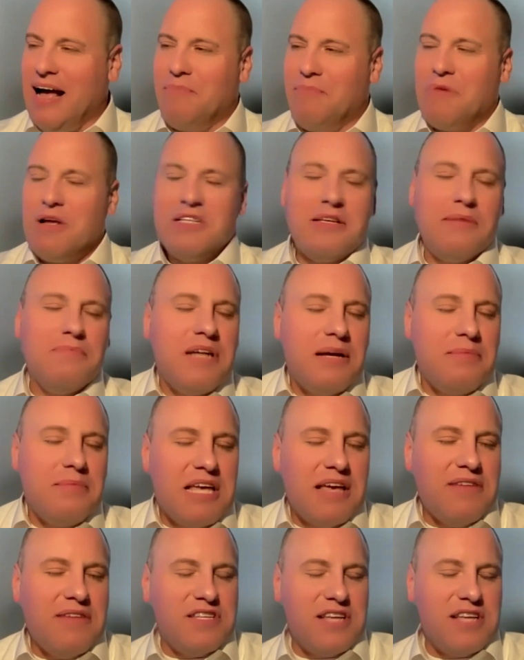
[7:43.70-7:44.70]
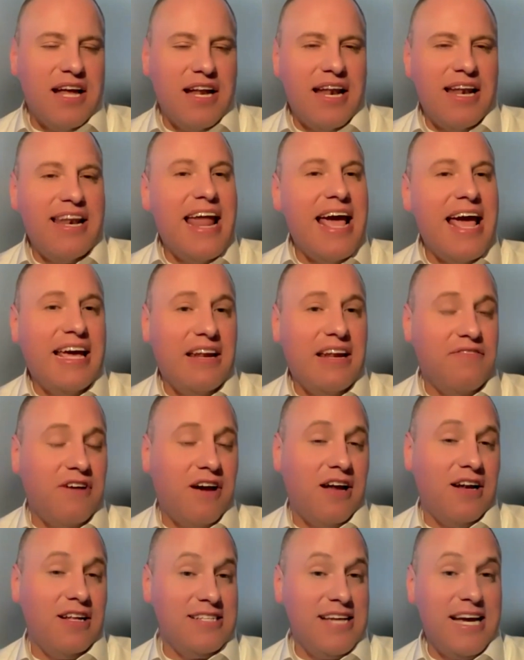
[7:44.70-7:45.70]
sometimes gives a negative
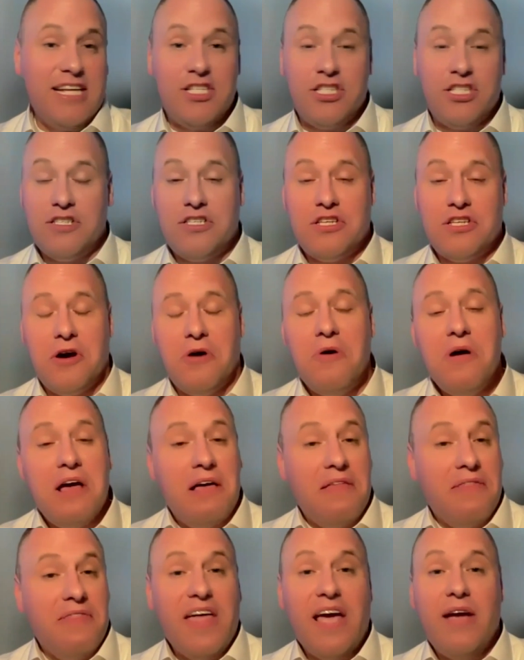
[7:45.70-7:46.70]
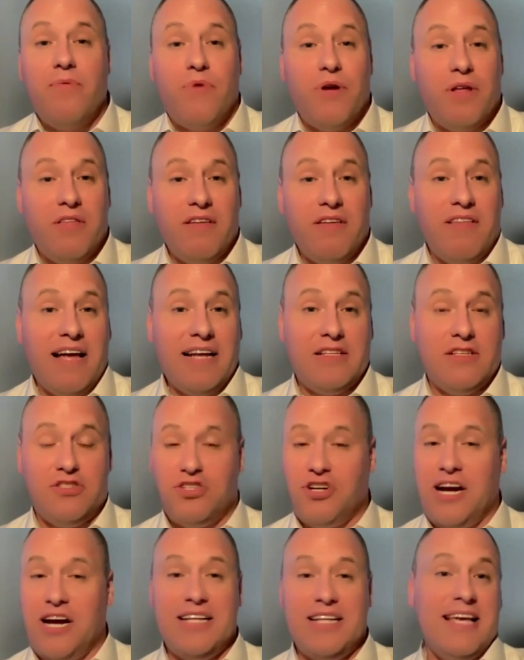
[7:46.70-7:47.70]
connotation. So they really like to
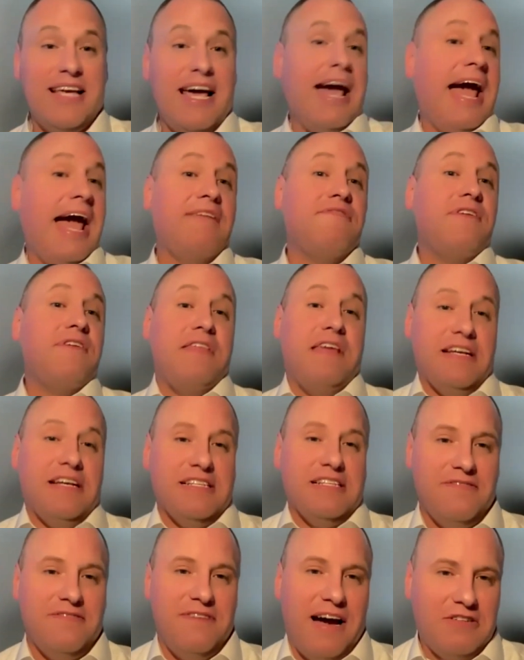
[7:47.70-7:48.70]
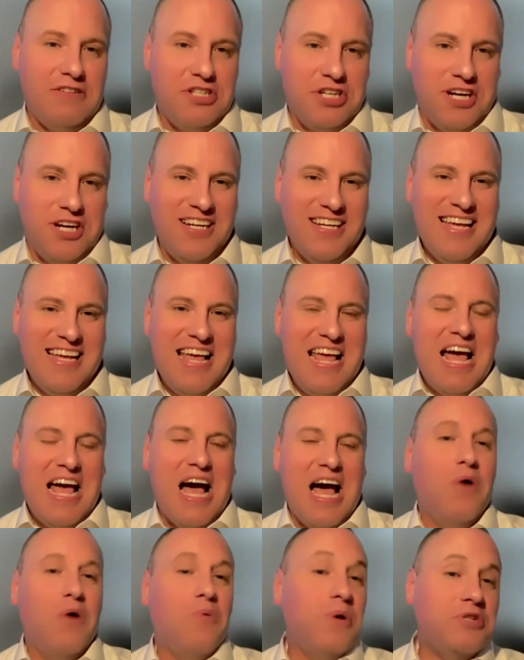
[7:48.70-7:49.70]
try to say everything is a voucher,
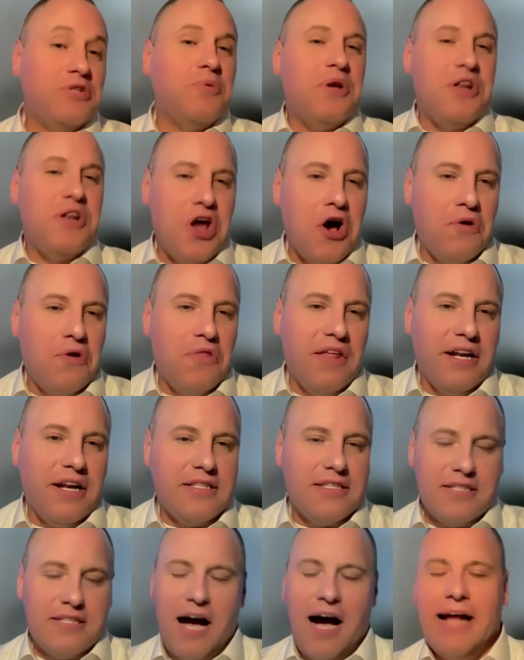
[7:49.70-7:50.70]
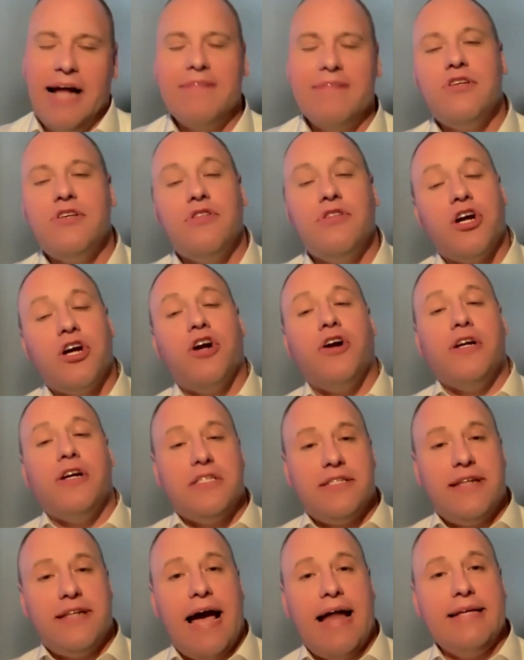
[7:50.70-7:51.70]
which we know that it's not. So the current
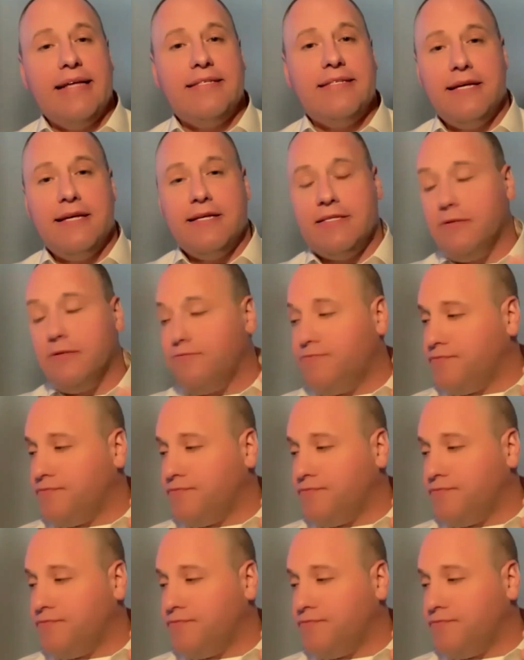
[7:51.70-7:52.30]
status is